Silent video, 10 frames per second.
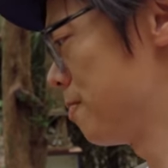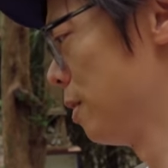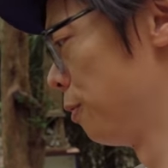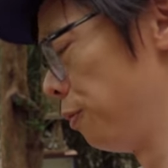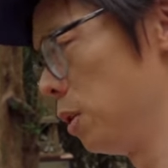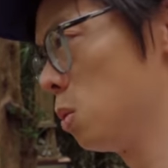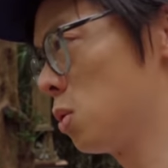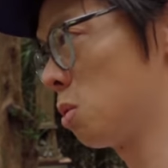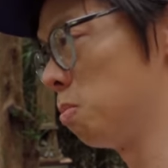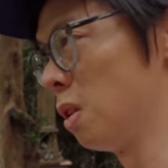It
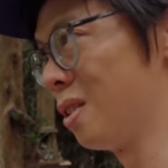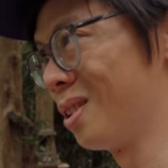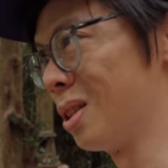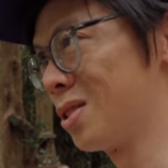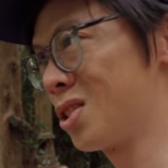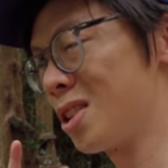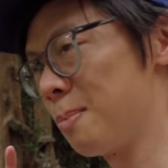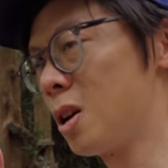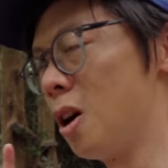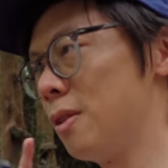feels like there's
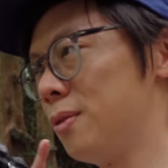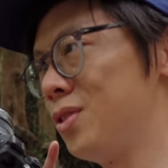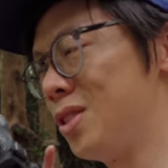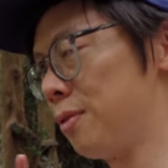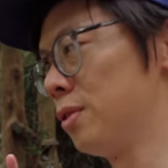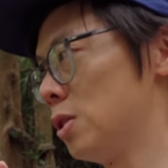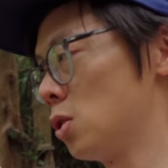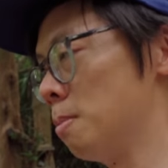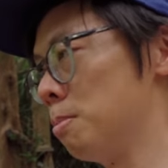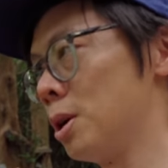some kind of
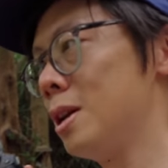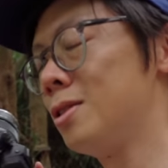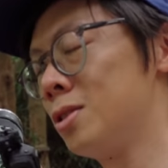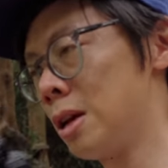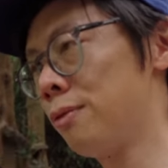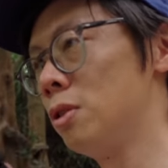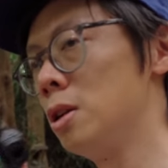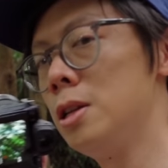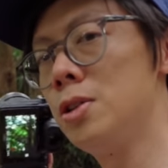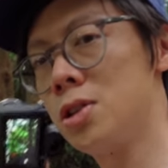definition, but it
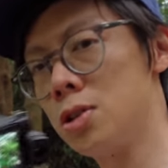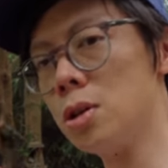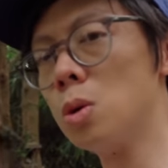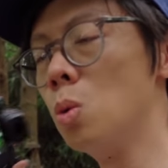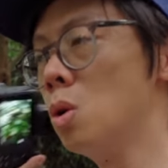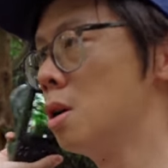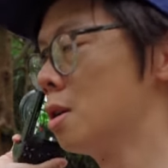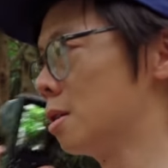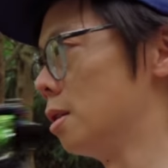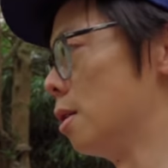definitely still
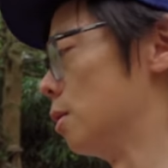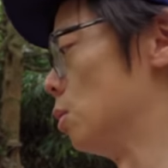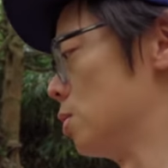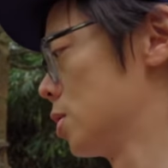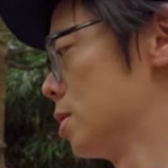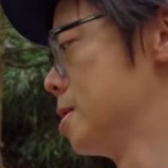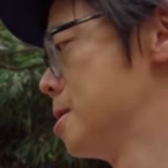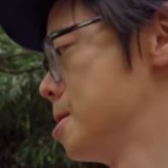glows.